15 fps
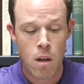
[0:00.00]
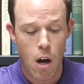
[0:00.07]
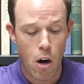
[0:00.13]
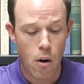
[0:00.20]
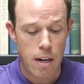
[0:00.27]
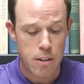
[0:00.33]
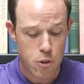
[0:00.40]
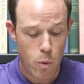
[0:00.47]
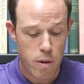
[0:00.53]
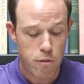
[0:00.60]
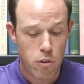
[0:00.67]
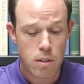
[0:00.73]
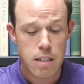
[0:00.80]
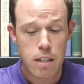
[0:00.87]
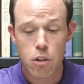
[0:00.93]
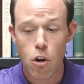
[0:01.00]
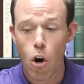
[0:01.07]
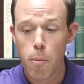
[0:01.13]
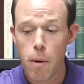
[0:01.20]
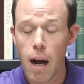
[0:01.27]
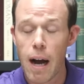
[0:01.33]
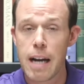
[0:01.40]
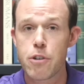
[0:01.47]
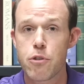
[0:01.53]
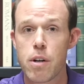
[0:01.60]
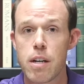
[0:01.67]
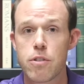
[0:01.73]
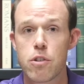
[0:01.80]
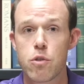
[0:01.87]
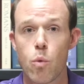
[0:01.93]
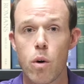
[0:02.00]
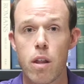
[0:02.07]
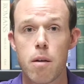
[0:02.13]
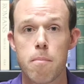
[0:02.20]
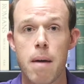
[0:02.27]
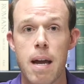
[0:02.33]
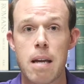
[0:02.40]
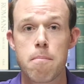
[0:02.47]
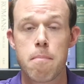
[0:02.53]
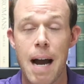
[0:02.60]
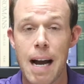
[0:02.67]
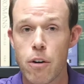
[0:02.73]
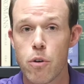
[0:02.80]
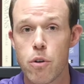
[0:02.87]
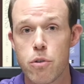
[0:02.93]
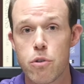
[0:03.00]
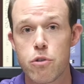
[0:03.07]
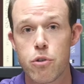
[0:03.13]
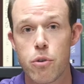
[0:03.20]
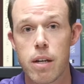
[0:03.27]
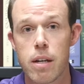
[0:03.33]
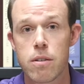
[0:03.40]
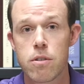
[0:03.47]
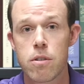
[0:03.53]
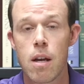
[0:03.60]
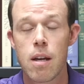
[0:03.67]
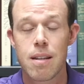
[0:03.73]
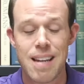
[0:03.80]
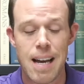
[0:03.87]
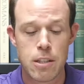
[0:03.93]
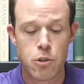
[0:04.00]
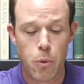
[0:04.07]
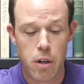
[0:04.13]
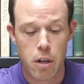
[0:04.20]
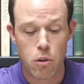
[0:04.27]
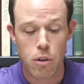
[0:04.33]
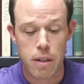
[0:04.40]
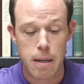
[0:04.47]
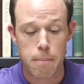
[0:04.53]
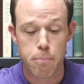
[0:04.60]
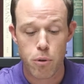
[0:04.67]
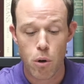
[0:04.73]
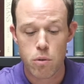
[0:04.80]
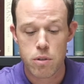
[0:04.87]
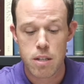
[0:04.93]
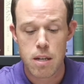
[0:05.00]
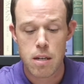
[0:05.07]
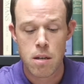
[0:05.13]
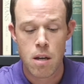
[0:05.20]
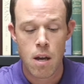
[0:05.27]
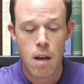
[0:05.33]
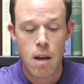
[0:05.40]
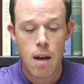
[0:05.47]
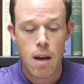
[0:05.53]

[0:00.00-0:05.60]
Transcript: All right, so we've looked at carbohydrates as one of the main macronutrients. Next, we're going to look at protein.